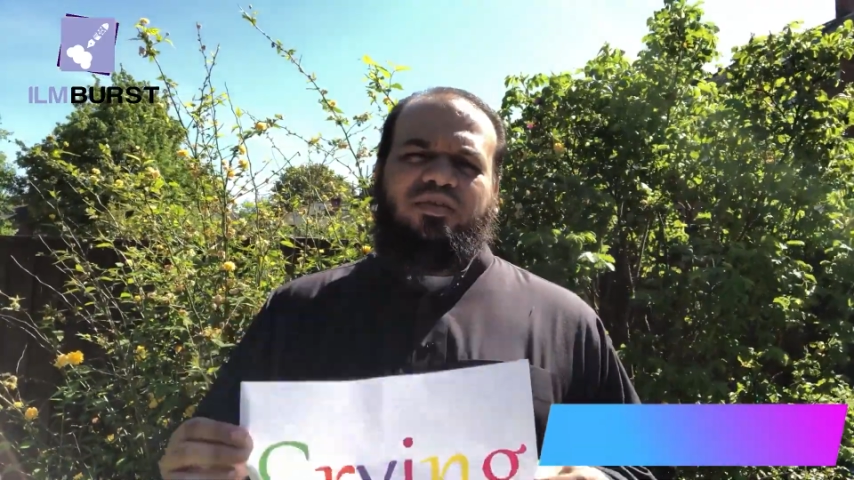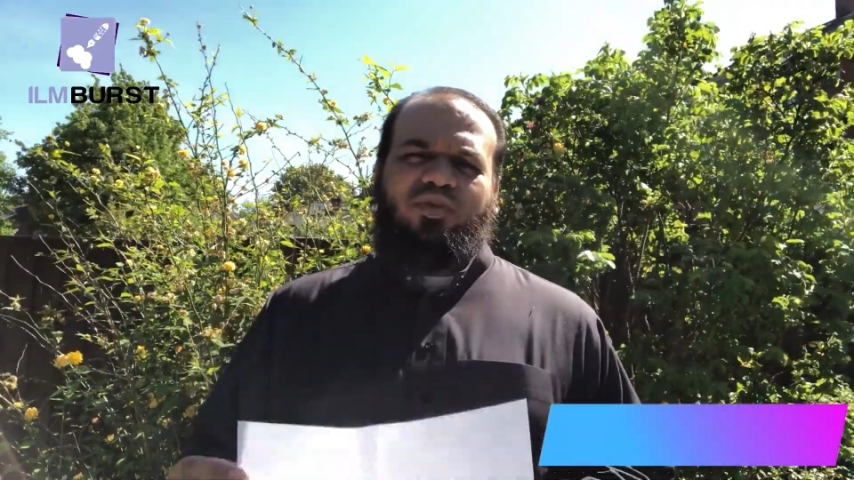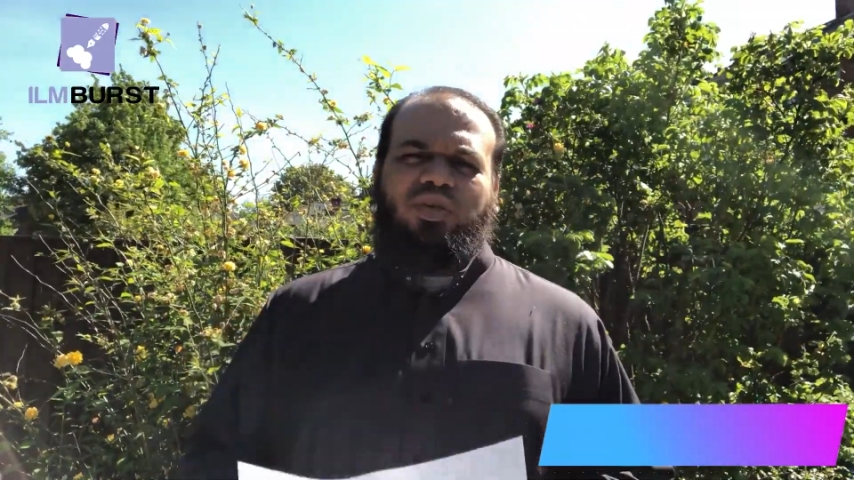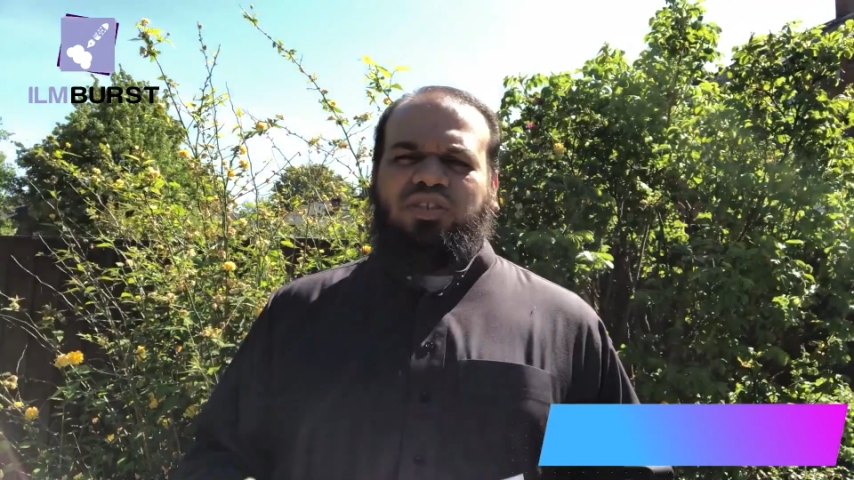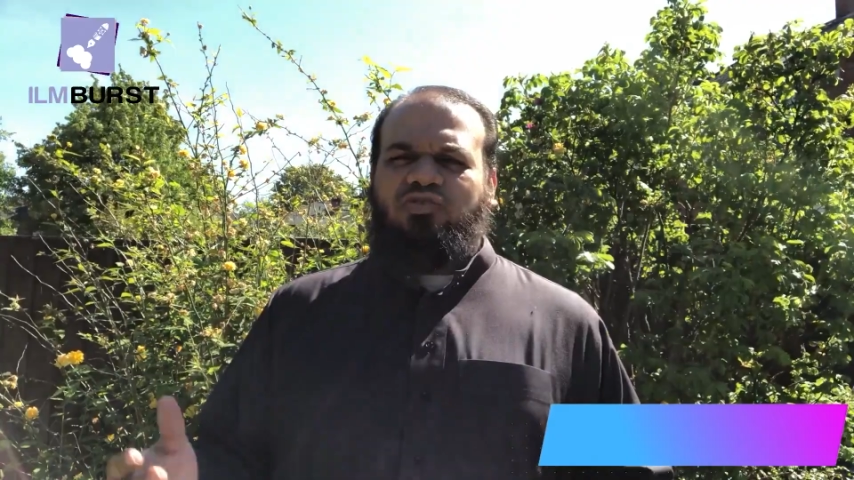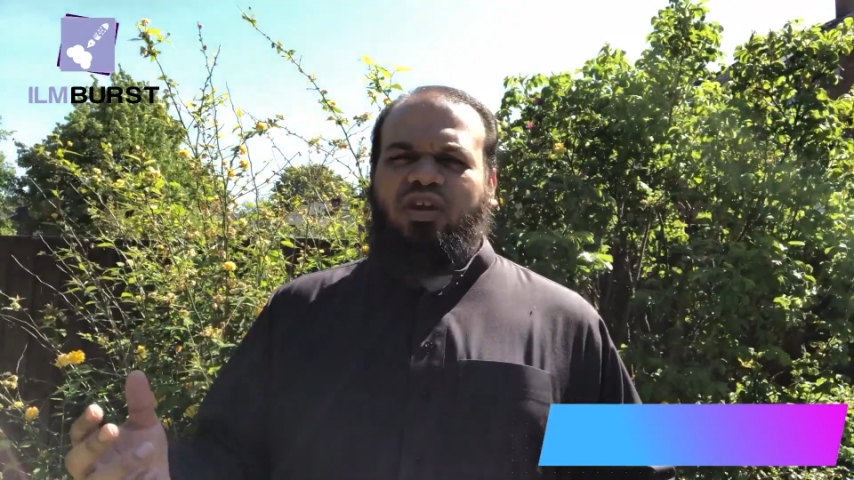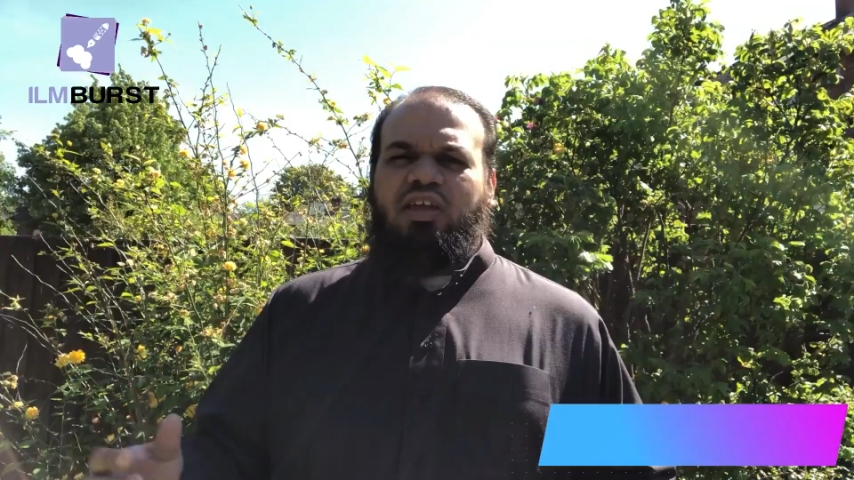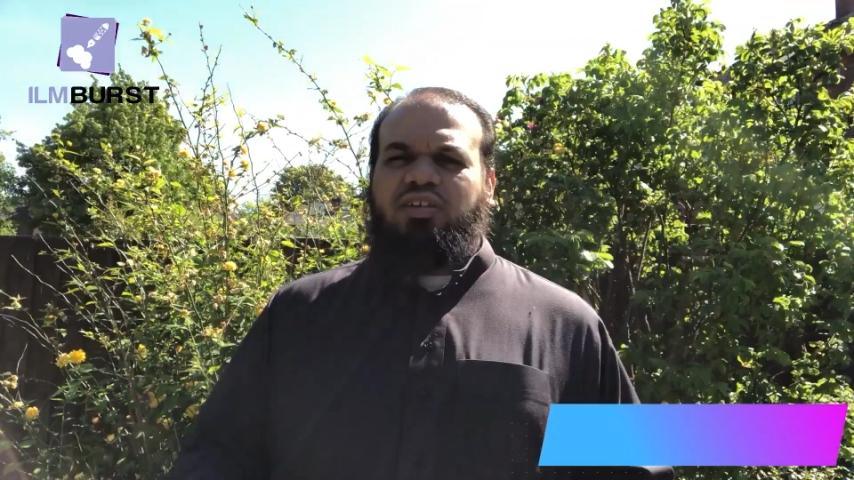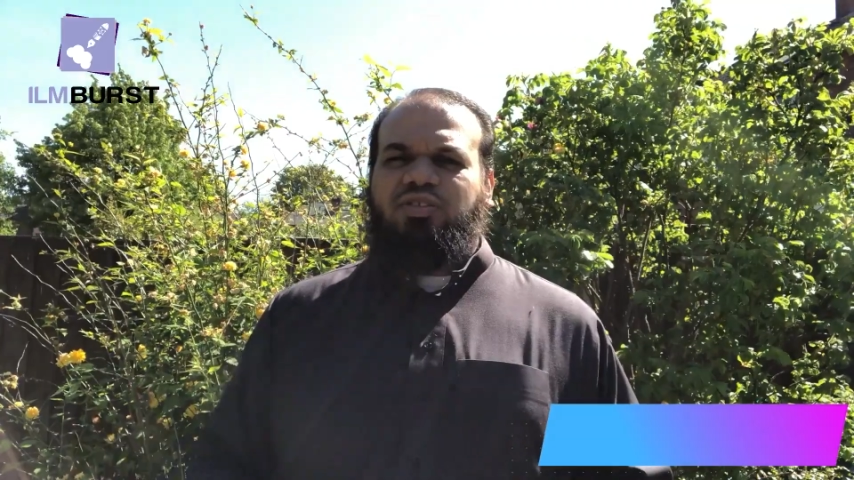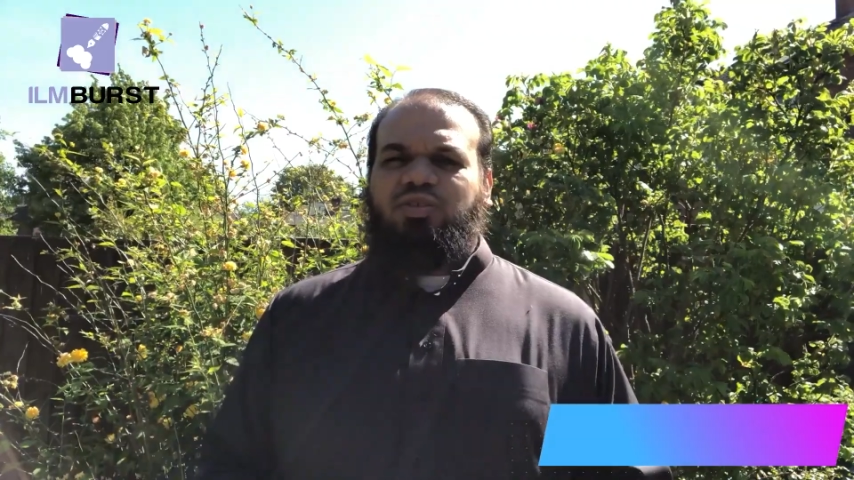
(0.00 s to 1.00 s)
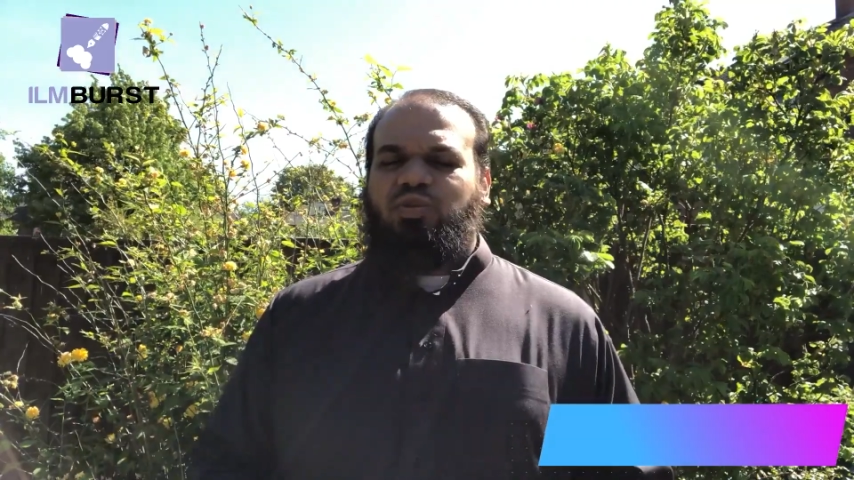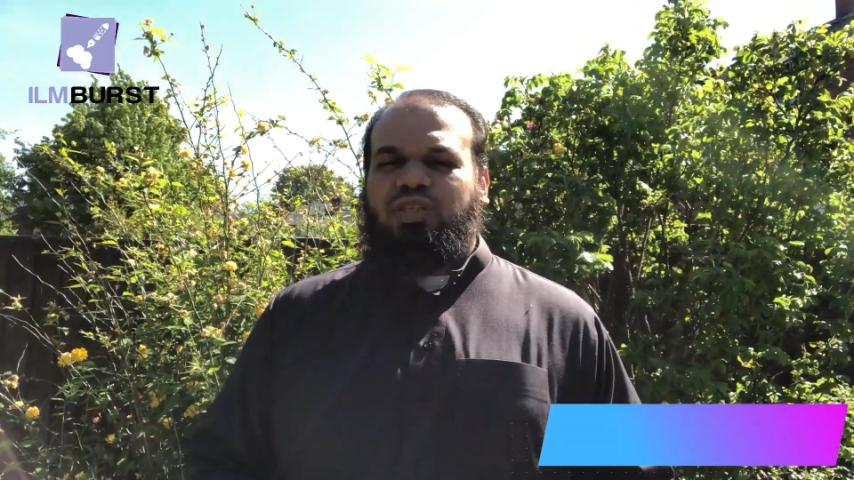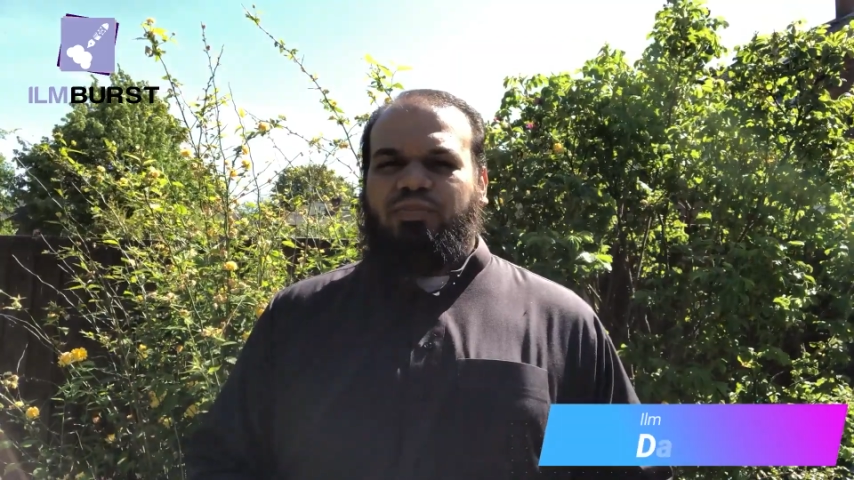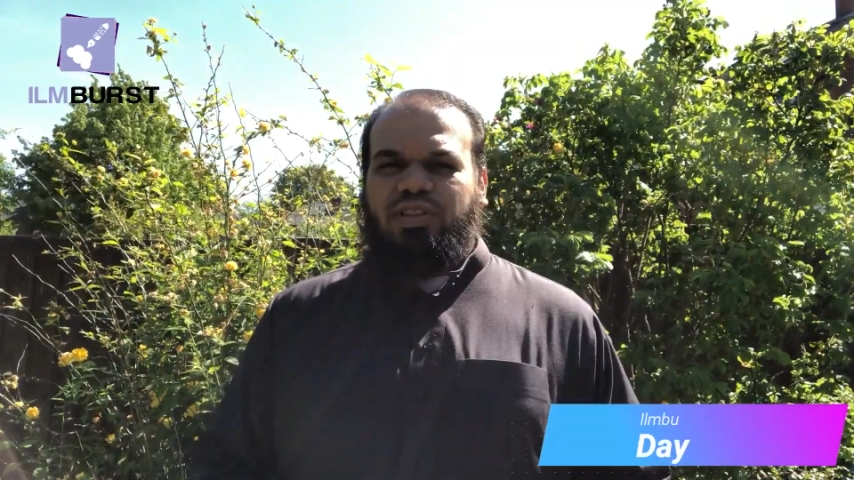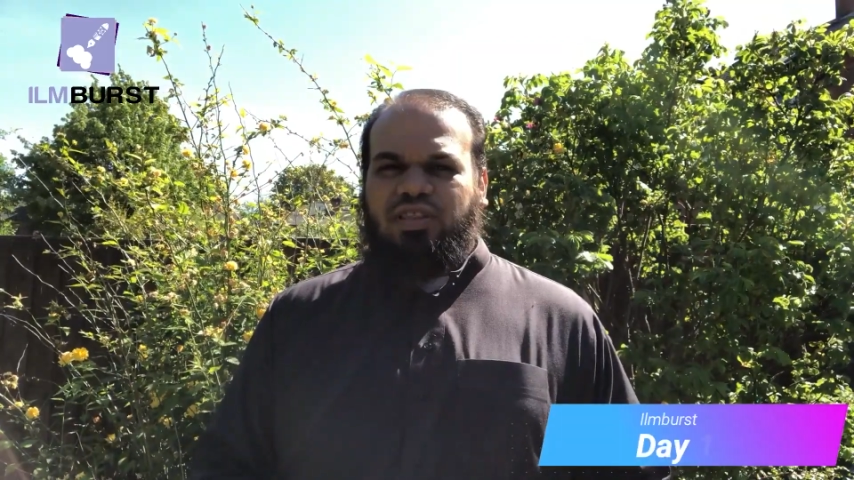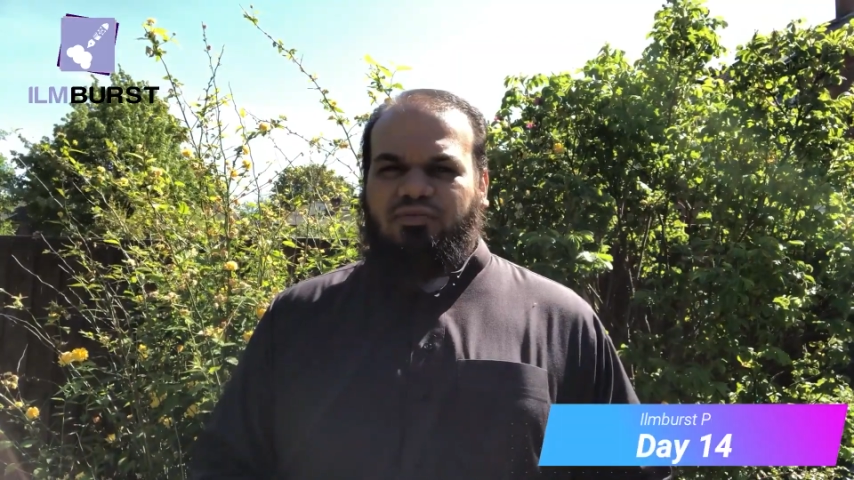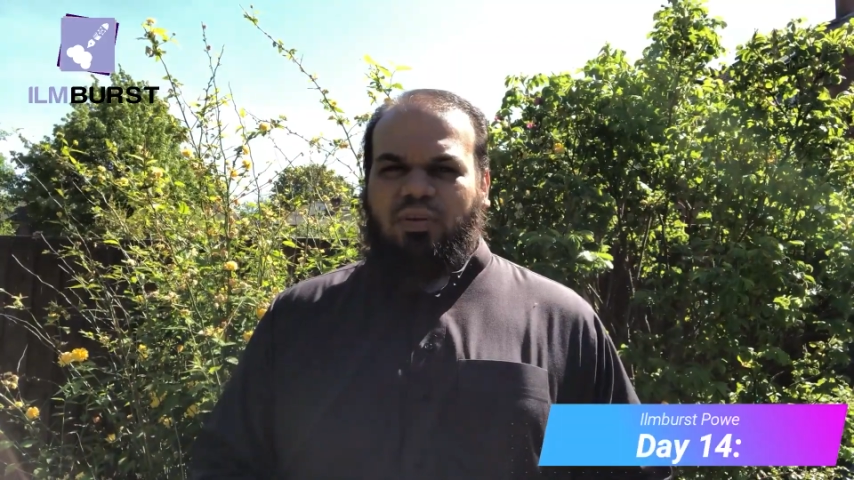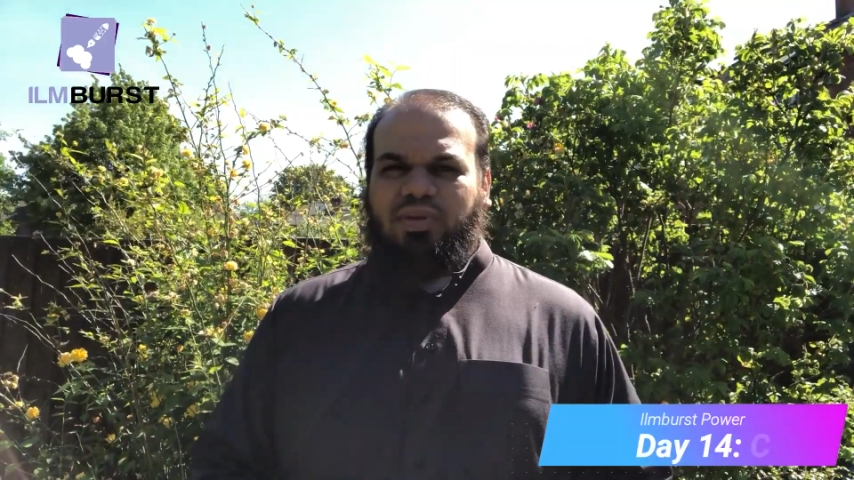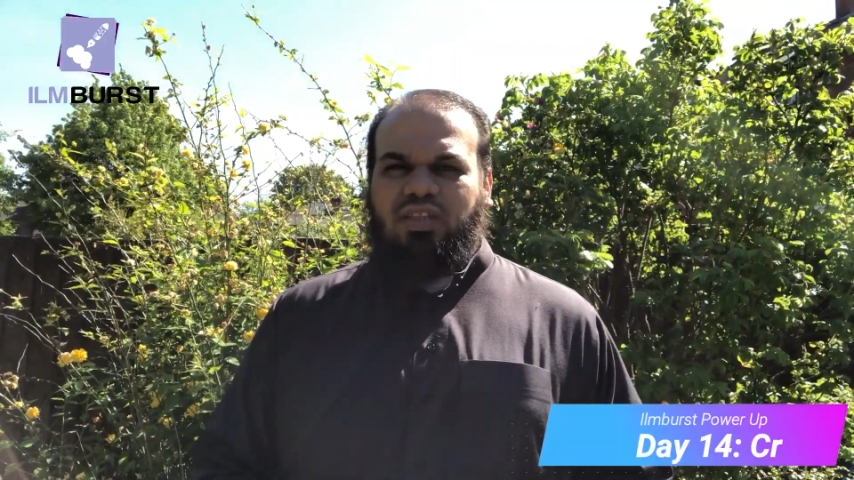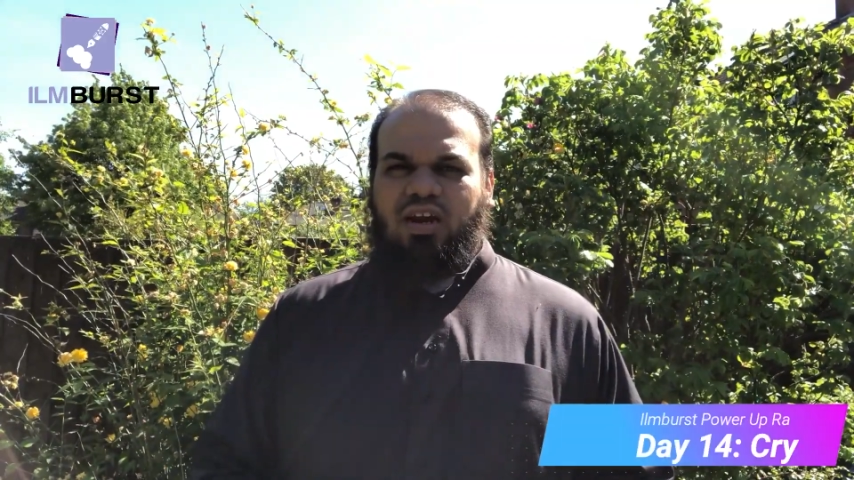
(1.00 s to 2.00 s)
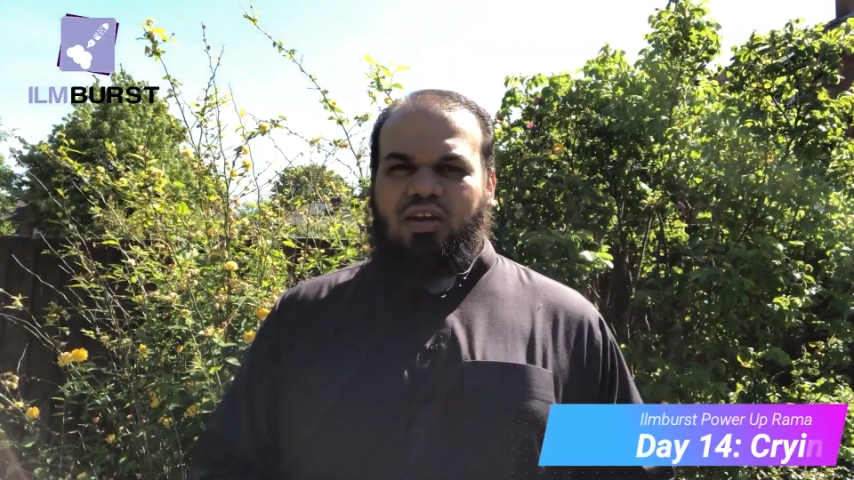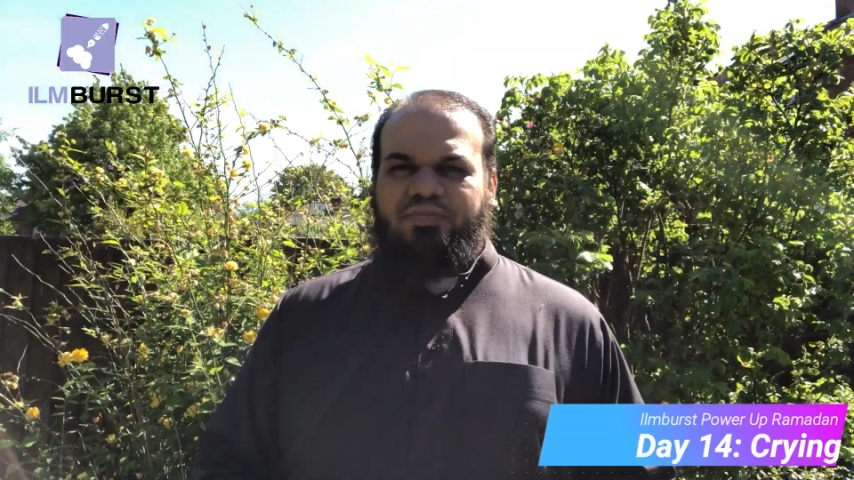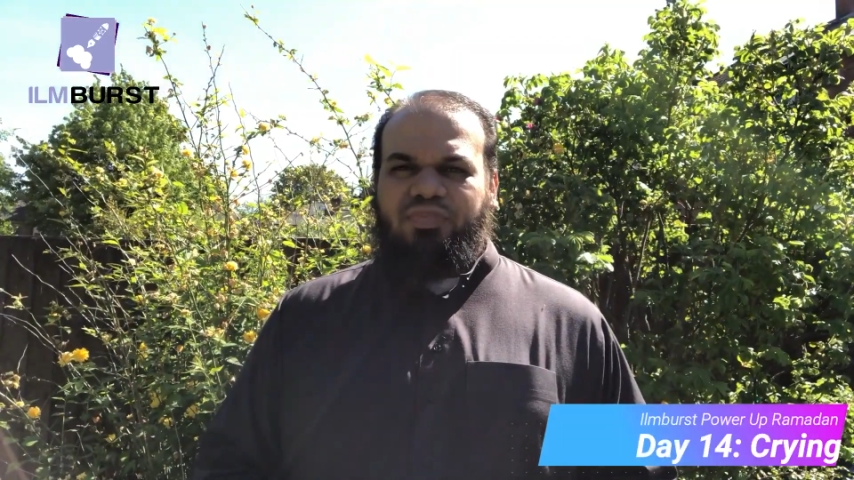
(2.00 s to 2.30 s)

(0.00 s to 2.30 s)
What's crying got to do with the month of Ramadan?